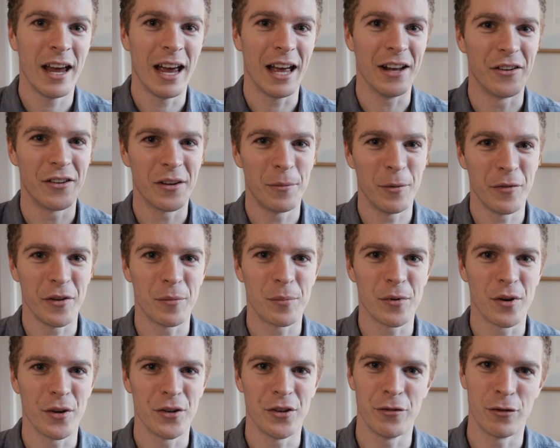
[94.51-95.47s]
And some of these
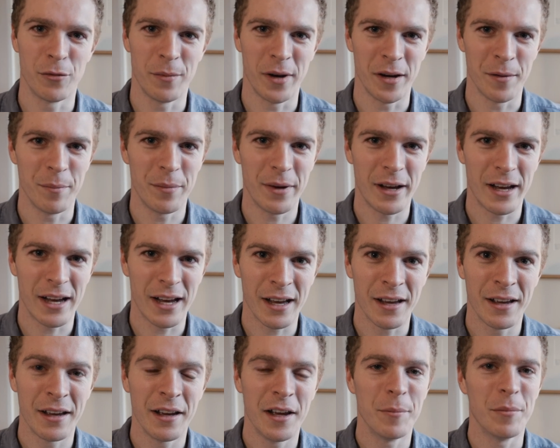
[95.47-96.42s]
branches remain
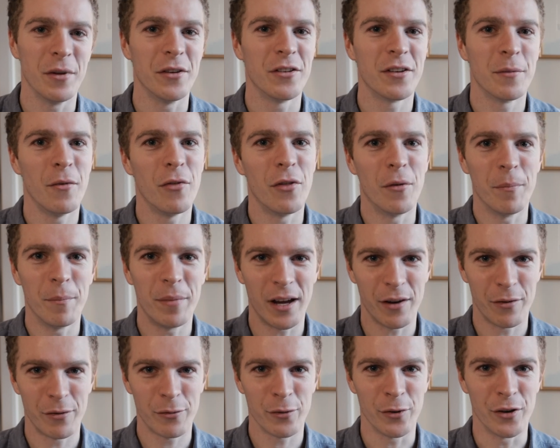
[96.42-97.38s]
bare, but some of them
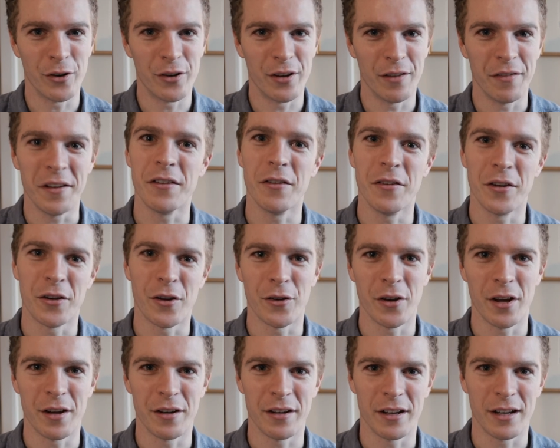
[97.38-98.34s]
bear fruit, and these are the
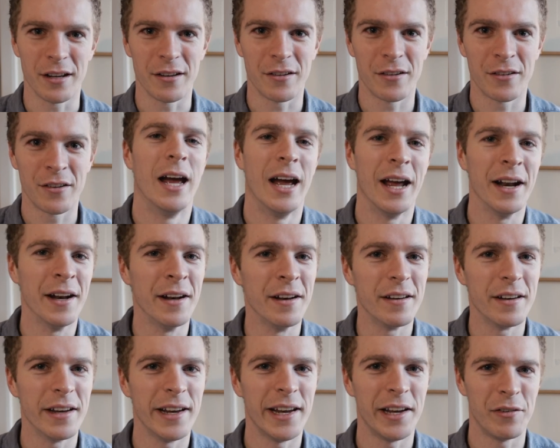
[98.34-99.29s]
good ideas.
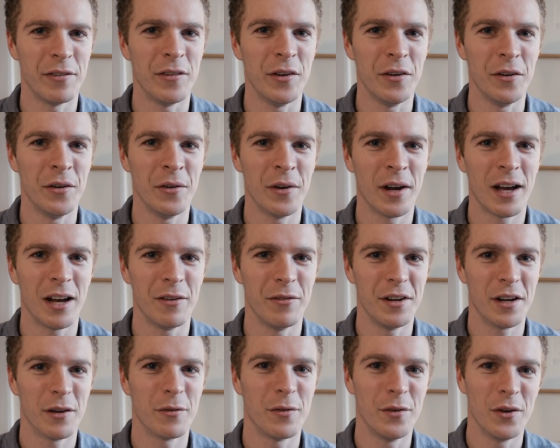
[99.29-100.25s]
And if you have
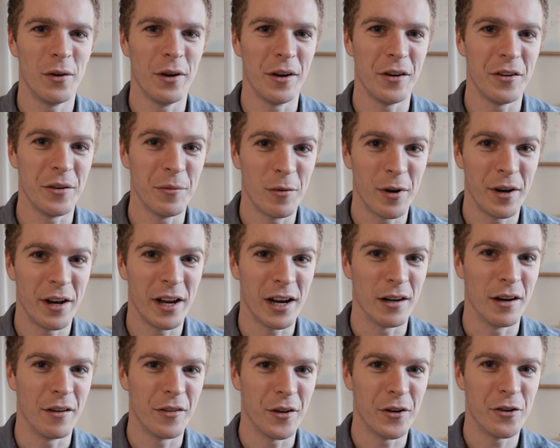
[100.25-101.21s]
enough knowledge in one
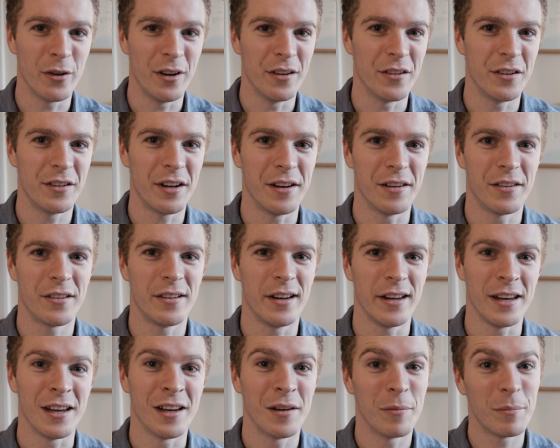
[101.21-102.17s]
area, the trees are
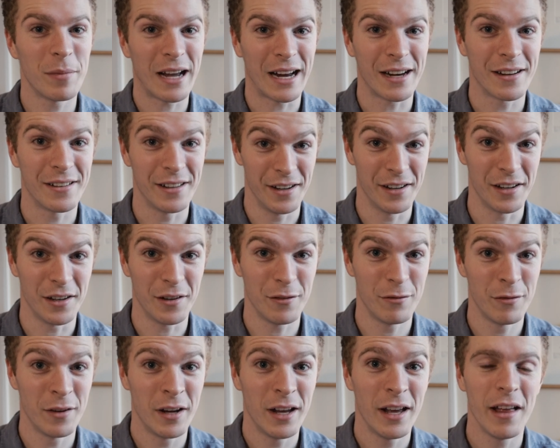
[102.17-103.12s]
densely packed enough,
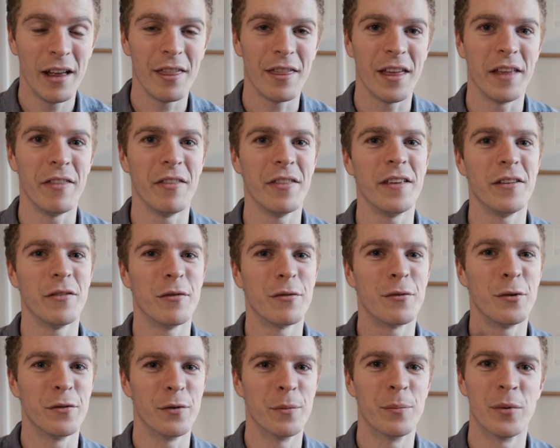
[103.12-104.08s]
then these
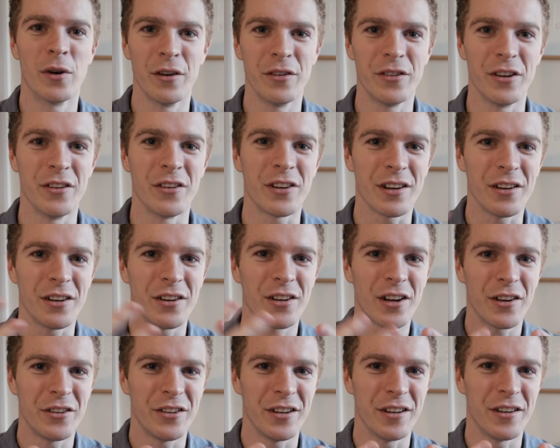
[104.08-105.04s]
fruitful branches can
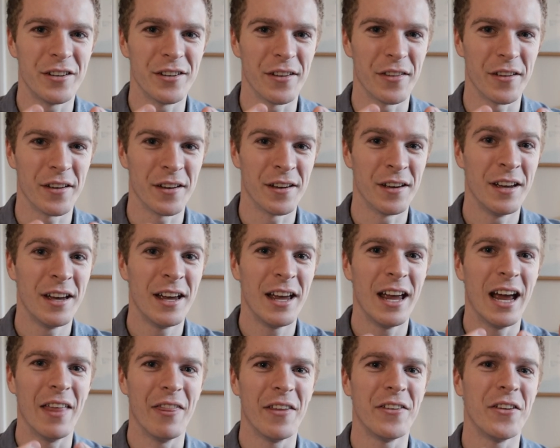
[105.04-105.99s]
touch each other,
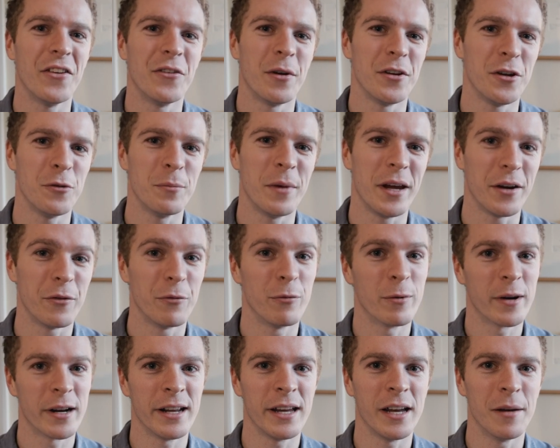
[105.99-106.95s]
and this is where you make
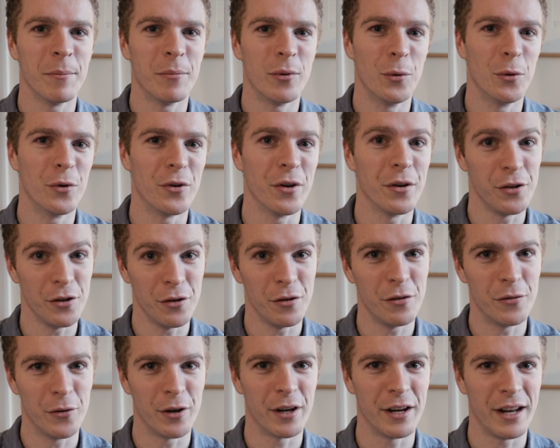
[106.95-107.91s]
really important,
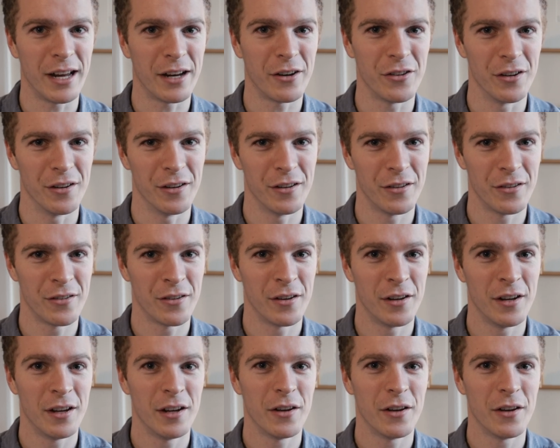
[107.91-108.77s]
useful connections.